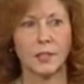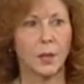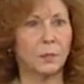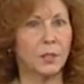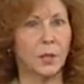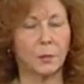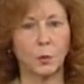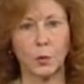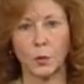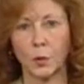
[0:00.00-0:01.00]

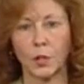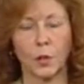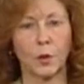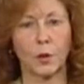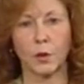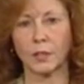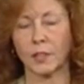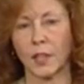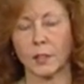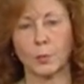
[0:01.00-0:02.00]
Sometimes when you look at
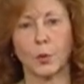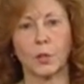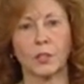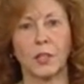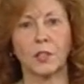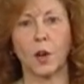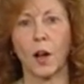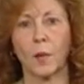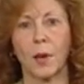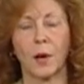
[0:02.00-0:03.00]
neuroscience books, they
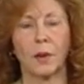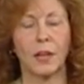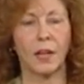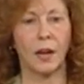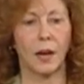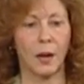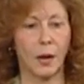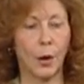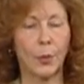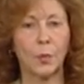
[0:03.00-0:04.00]
talk about
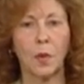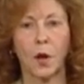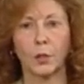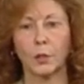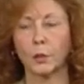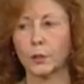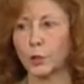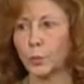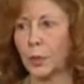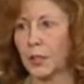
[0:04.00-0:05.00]
other molecules
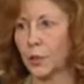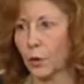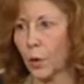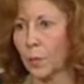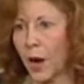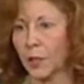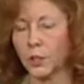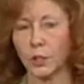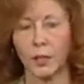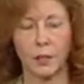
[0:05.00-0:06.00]
as being
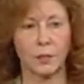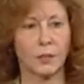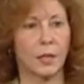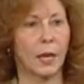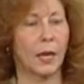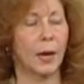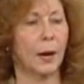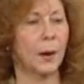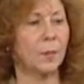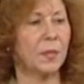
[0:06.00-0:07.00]
neuromodulators.
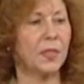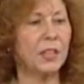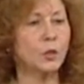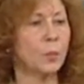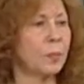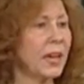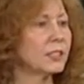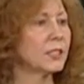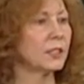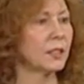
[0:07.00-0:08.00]
These are
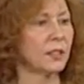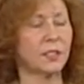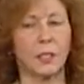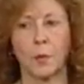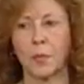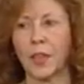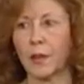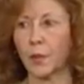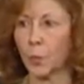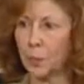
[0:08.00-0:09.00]
basically the same
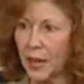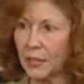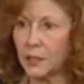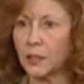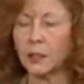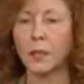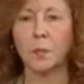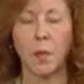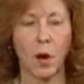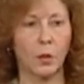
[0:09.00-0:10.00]
thing. They're basically
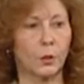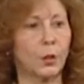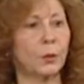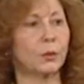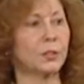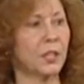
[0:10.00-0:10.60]
molecules